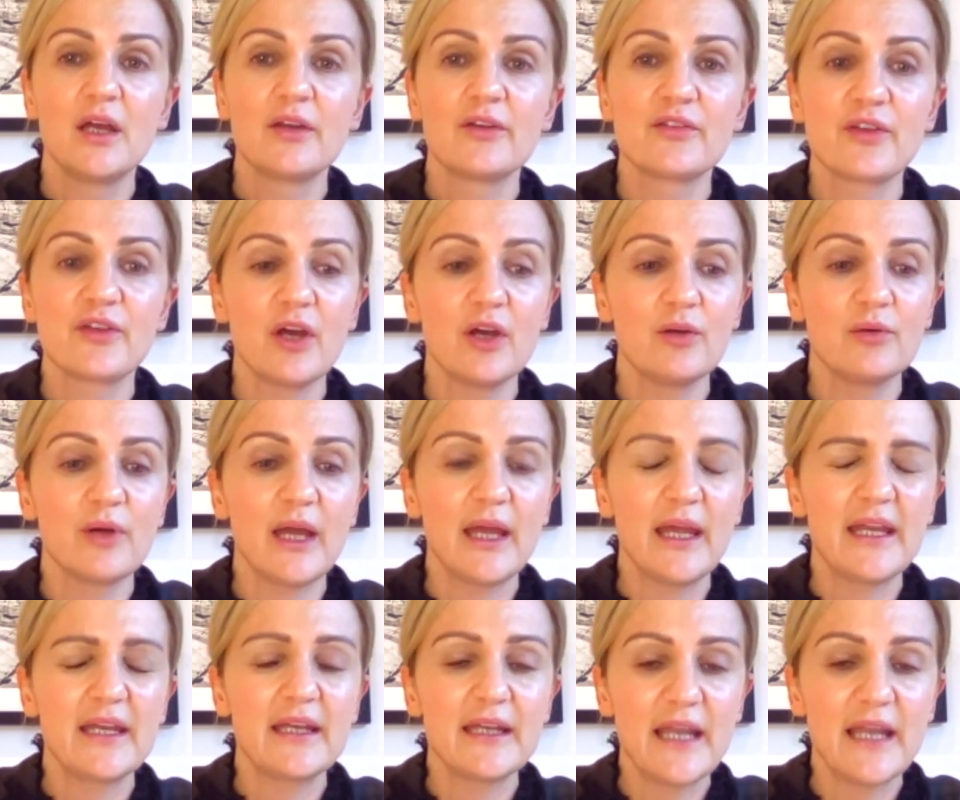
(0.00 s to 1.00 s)
So
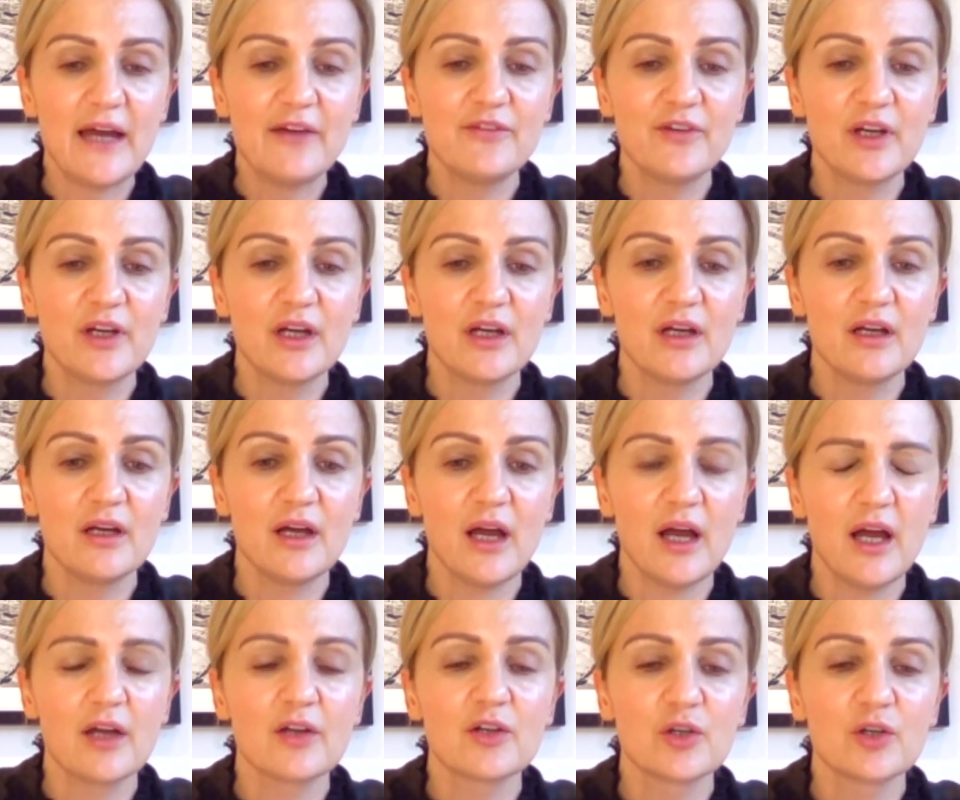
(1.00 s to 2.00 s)
it never
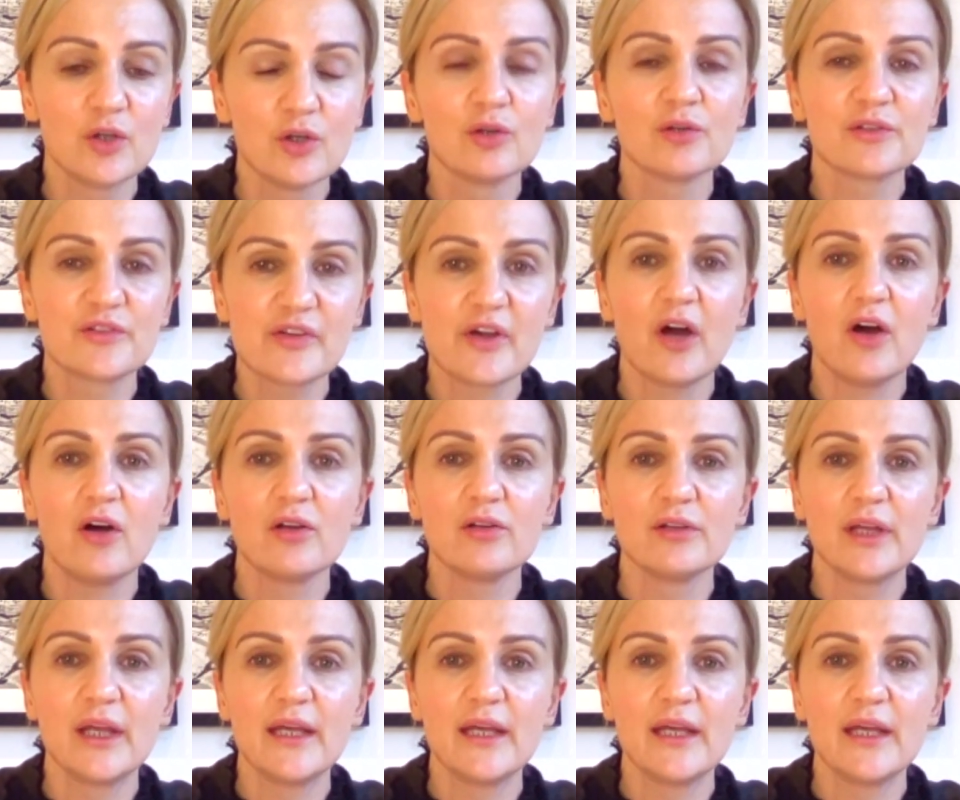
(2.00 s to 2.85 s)
caught on